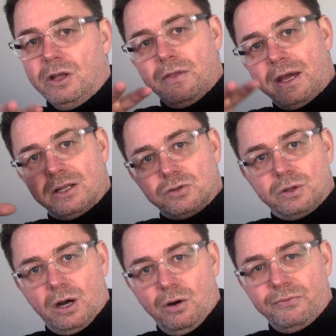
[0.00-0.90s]
though they are doing
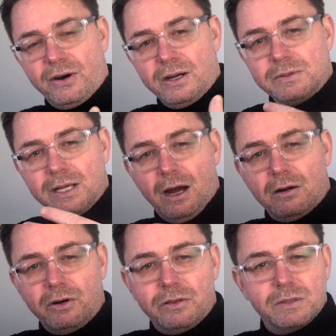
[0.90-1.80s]
the hold frames, the
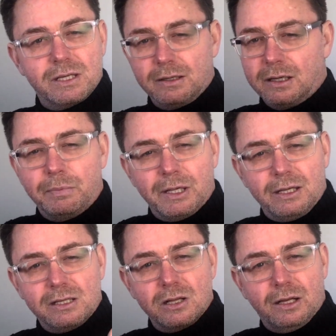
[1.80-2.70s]
algorithms can
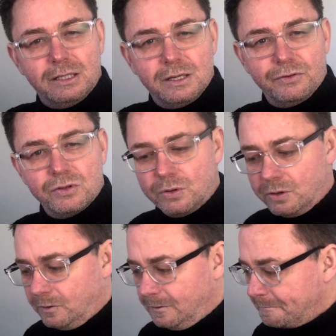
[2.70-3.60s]
be slightly different to it
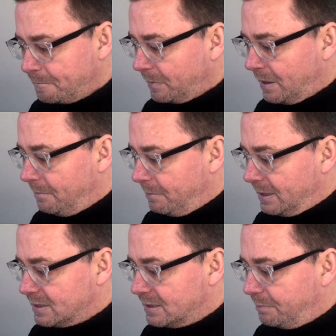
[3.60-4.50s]
all.
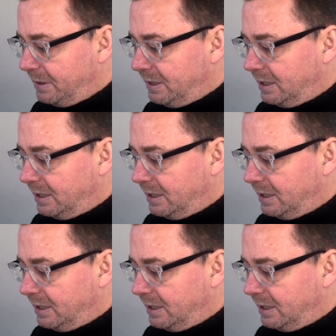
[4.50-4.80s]
But the big